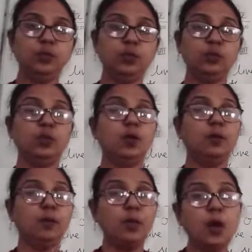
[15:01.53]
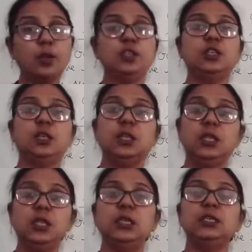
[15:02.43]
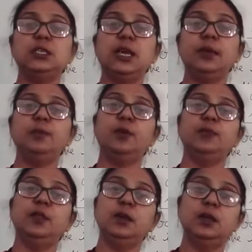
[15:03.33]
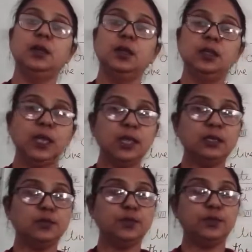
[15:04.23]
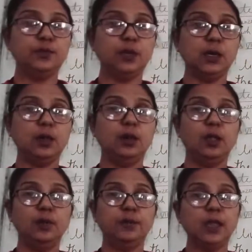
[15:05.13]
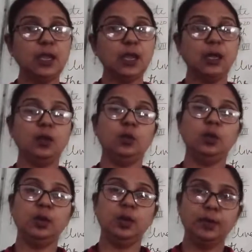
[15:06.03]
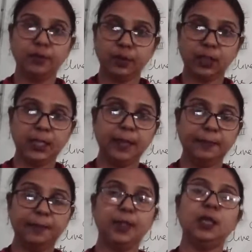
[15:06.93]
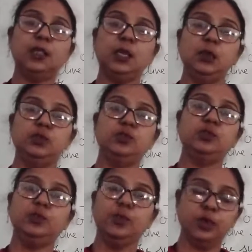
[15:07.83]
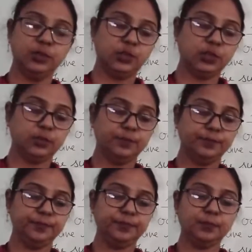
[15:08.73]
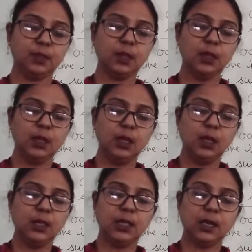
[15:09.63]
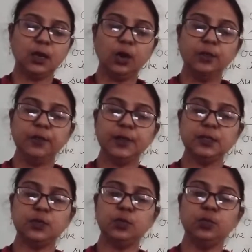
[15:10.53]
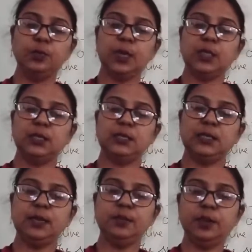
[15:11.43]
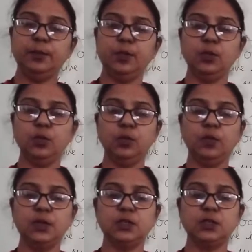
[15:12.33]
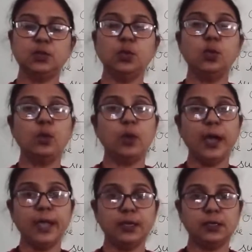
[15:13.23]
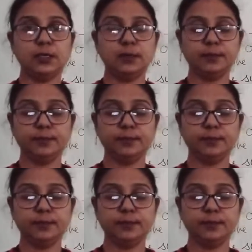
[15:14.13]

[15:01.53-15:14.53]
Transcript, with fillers: to watch these type of the things which were very unknown for them they used to watch. The conference room in the Central Bureau was so quiet